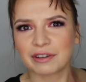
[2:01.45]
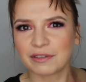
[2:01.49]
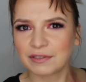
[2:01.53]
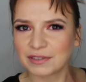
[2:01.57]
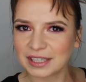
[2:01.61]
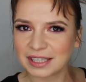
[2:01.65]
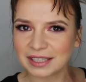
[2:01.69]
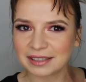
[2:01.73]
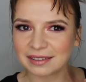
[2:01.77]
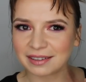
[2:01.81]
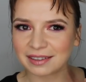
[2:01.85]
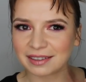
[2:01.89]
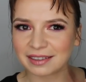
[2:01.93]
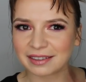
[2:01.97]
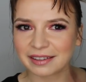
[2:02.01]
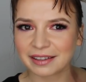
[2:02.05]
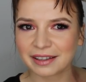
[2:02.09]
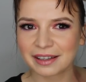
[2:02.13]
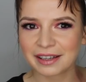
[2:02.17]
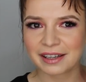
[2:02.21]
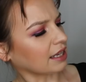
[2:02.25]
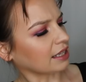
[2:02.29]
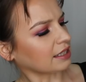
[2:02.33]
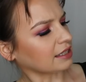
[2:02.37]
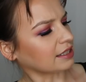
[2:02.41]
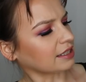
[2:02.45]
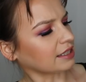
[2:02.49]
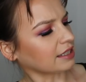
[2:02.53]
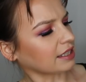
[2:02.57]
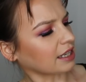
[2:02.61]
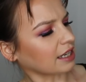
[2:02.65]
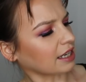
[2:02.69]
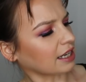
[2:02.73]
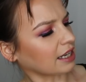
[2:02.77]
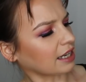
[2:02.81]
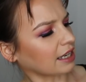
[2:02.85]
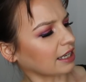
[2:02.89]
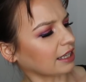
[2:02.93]
15th, and
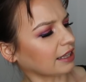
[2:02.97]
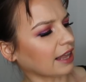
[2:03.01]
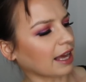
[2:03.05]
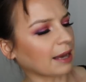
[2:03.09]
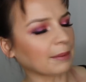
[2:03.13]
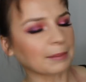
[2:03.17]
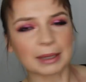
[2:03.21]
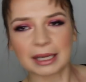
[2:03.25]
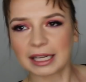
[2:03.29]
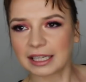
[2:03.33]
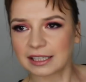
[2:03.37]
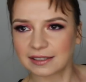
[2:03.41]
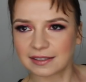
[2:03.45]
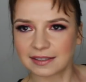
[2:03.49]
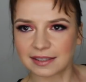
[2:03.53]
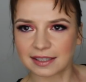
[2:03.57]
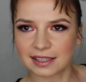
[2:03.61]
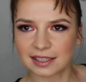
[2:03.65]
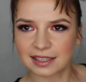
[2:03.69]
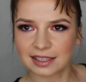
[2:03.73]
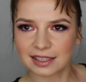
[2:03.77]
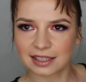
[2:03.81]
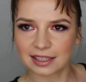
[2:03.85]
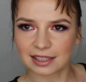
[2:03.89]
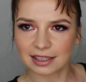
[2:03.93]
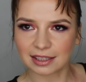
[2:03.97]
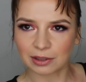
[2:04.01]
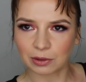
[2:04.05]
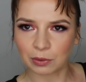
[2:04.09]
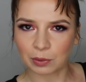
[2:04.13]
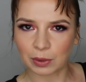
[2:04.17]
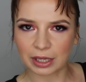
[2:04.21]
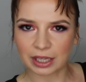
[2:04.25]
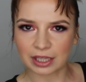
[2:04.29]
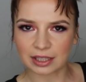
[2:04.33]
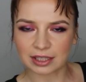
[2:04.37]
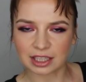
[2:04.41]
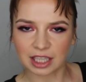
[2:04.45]
that means this
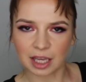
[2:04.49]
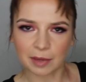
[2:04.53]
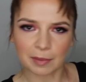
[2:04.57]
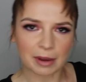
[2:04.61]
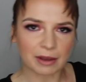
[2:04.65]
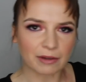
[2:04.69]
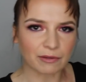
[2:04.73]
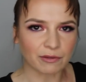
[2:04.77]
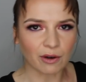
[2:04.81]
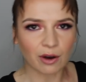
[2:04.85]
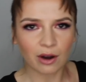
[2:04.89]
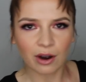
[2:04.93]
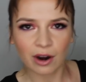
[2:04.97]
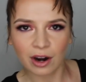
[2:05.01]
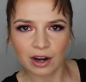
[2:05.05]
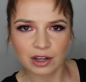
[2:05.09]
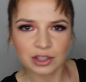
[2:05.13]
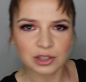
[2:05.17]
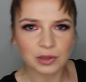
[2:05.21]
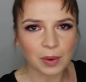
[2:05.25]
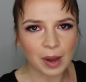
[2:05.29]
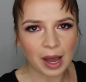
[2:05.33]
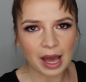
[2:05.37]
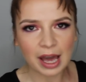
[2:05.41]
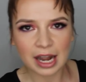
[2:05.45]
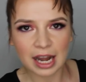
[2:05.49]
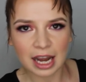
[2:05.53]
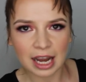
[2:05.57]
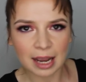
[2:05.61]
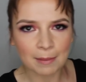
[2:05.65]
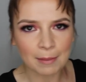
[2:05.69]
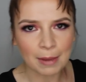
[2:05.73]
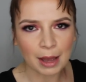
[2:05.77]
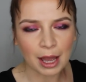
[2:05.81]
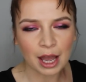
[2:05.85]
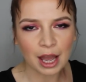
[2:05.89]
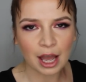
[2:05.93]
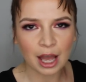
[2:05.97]
weekend's gonna be 420,
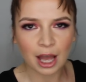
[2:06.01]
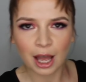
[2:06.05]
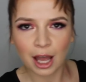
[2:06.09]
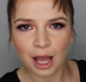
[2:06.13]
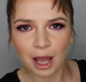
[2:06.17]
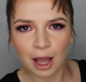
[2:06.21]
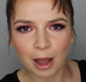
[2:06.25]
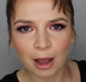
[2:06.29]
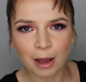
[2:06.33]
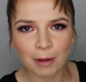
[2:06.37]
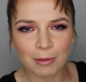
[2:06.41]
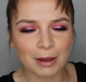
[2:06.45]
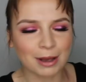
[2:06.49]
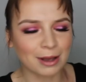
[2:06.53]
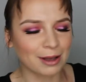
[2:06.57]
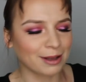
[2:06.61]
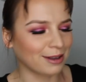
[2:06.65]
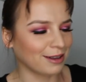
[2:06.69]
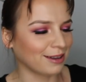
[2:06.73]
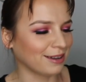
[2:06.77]
babe.